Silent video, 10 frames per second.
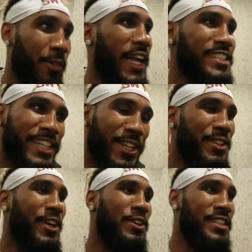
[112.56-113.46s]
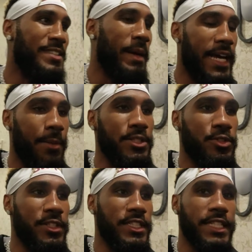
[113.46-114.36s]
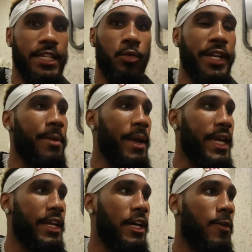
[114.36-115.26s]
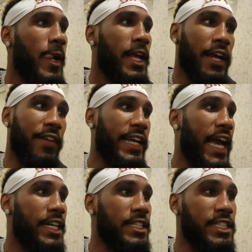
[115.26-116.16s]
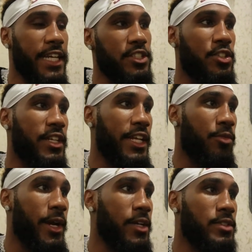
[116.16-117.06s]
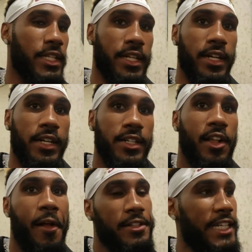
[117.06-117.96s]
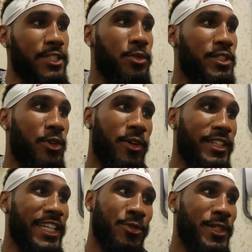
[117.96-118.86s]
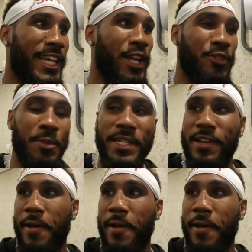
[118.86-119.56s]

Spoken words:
Hey, but there you go. It's my opportunity to see what they made of, if they got it, and take it to the later rounds, and that's what counts for me.